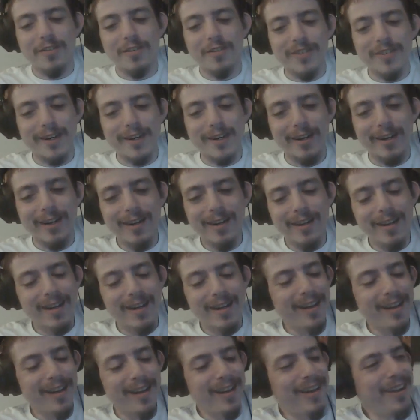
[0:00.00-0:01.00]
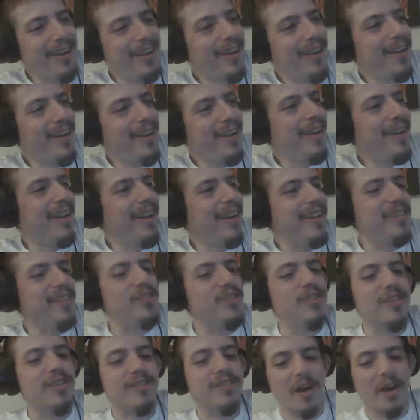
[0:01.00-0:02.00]
far. He's
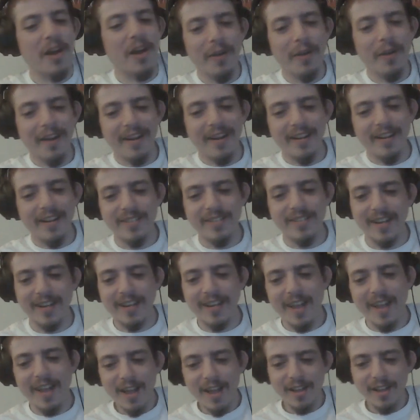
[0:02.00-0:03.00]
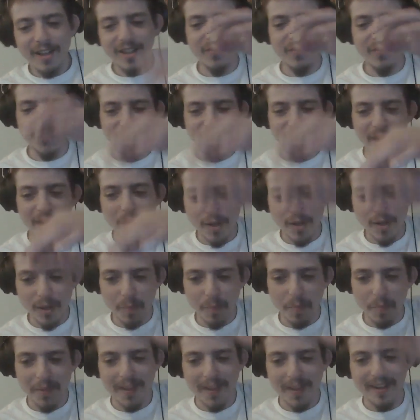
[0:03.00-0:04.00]
just going and he's like lifting up all the
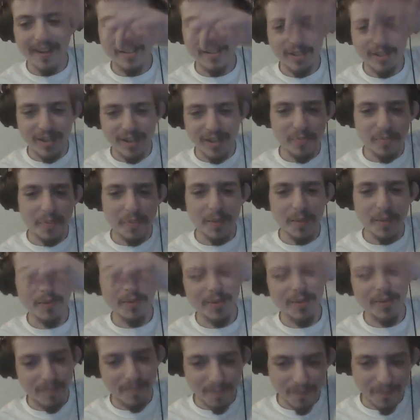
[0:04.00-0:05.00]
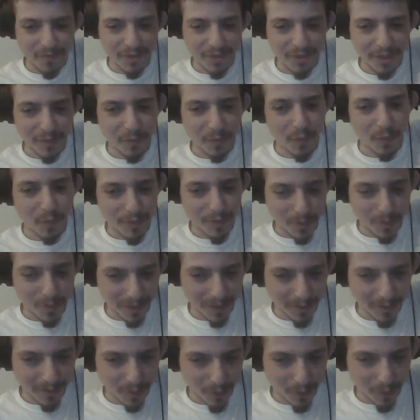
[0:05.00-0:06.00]
blankets off people to see which one
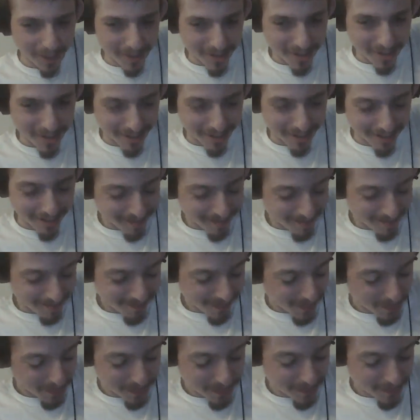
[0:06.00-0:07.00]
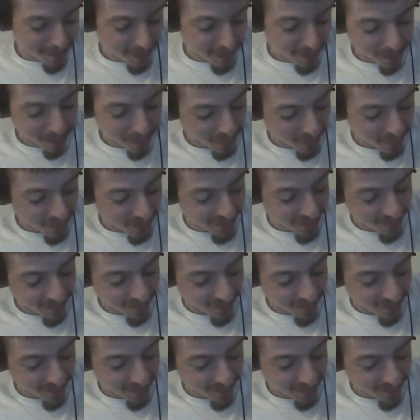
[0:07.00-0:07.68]
is which, and it was fucking